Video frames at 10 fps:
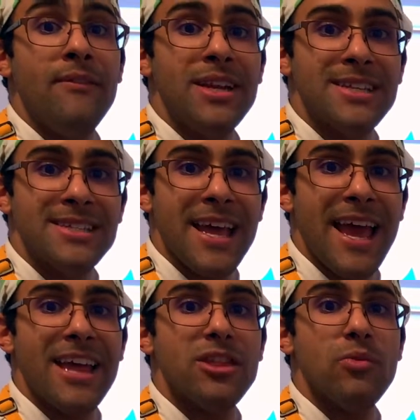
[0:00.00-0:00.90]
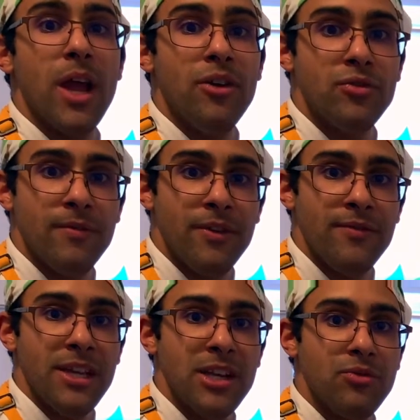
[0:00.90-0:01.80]
is set at
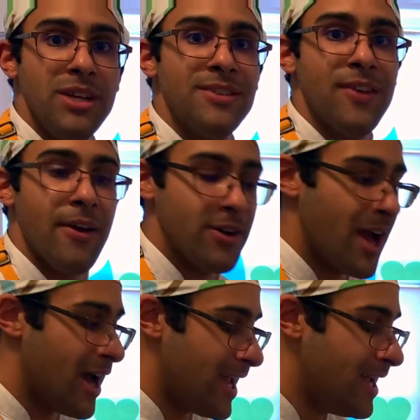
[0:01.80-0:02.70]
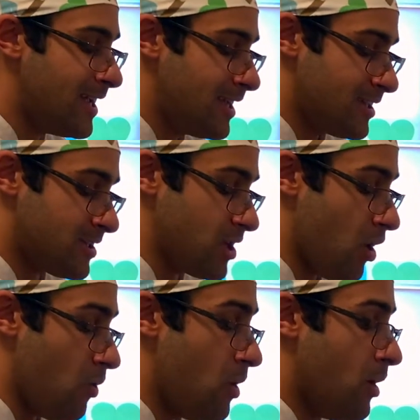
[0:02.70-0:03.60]
350 degrees Fahrenheit.
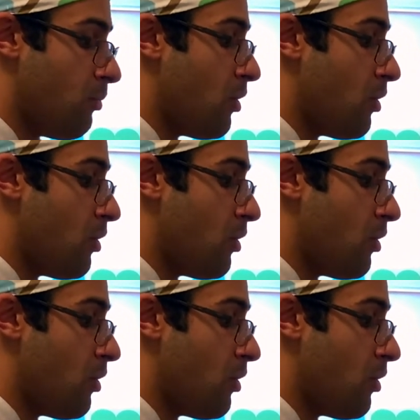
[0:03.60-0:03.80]
So we'll